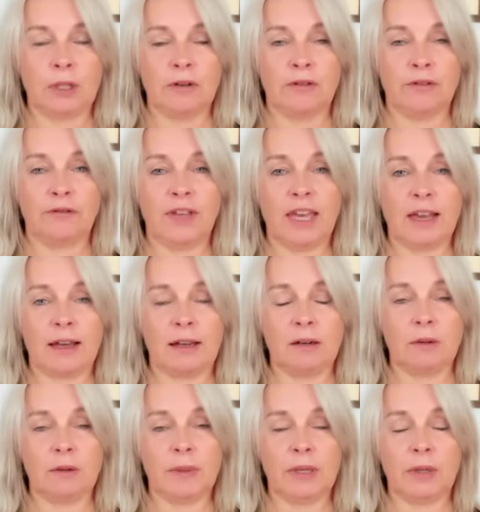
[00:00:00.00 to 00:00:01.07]
A lot of fear, a
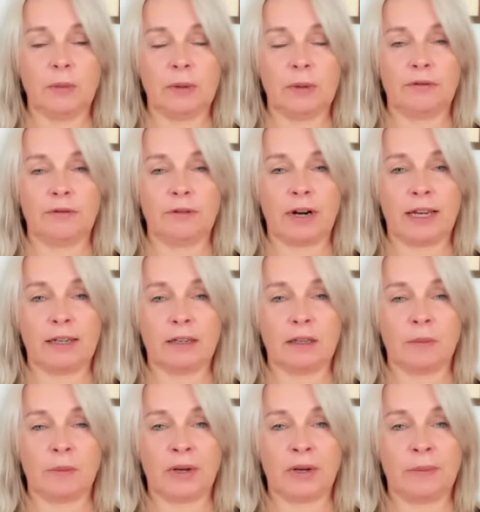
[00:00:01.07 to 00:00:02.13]
lot of people afraid
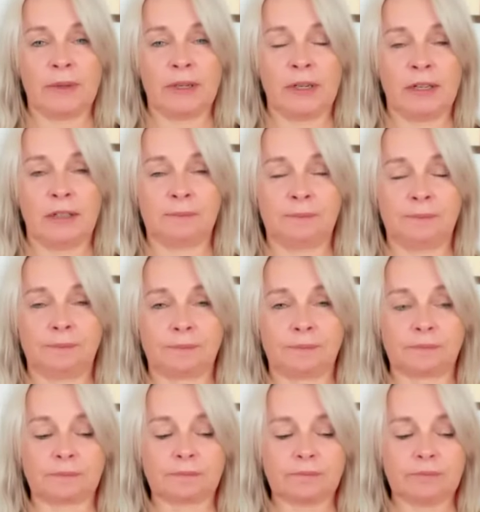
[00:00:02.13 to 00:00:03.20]
at the moment, and
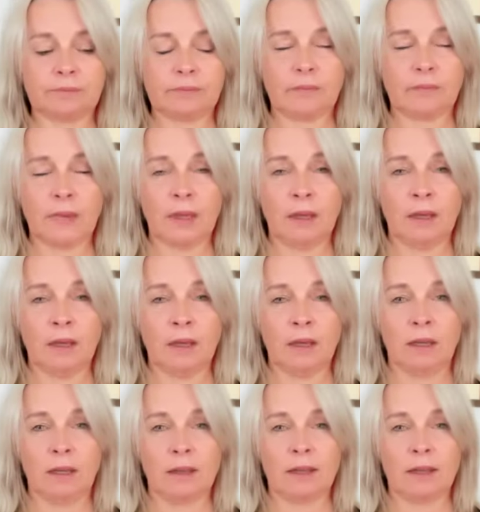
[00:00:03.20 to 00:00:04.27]

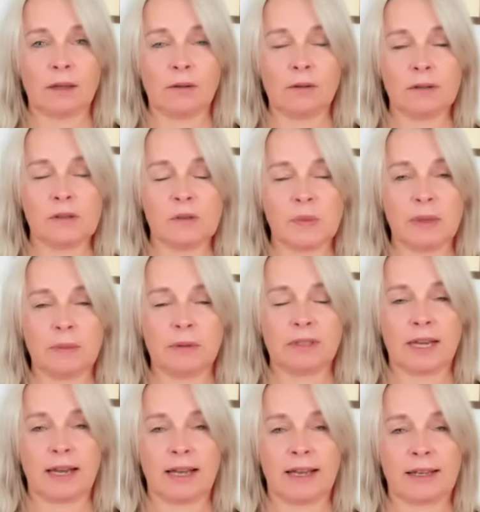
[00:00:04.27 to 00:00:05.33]
that causes people
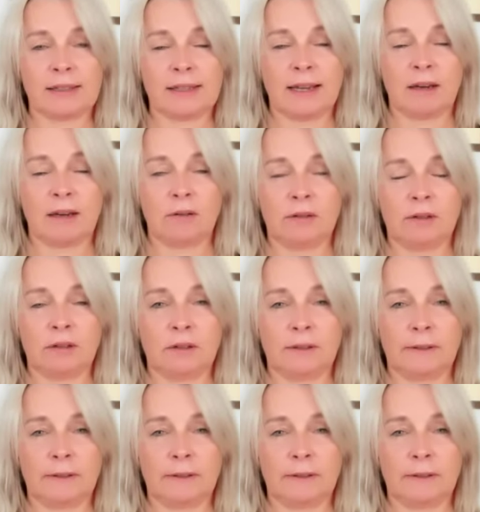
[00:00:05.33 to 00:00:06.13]
to act out.